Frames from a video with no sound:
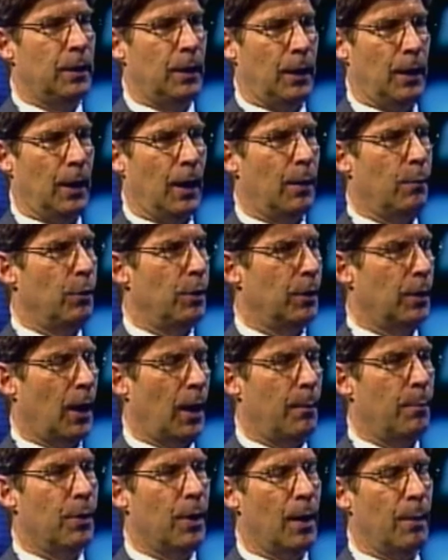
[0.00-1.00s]
and
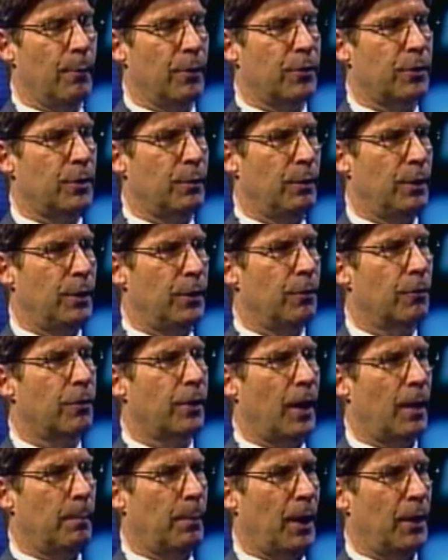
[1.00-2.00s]
I promised to reduce
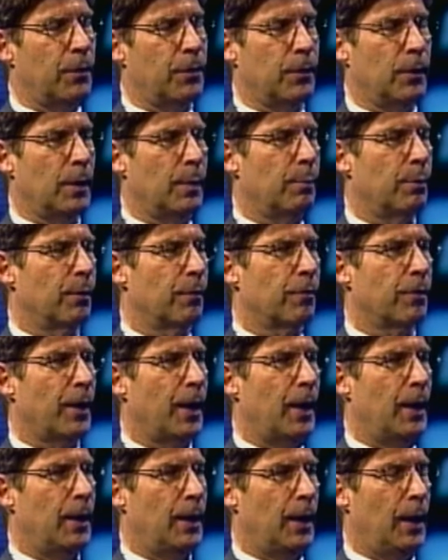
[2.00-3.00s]
that by
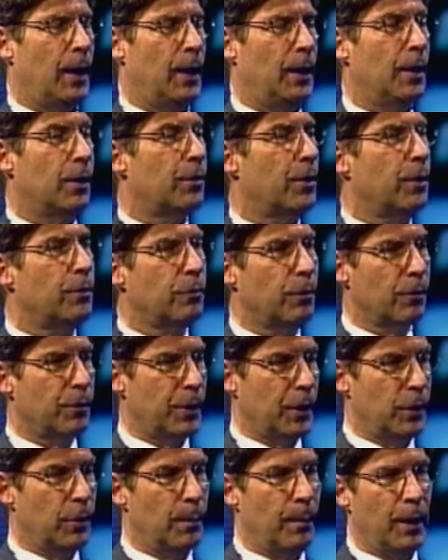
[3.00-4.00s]
30%. And it's
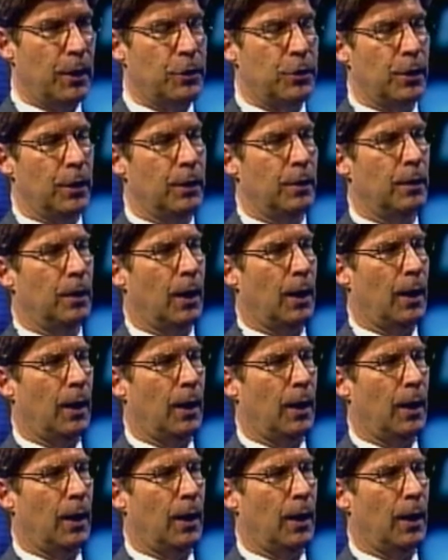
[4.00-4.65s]
interesting you mentioned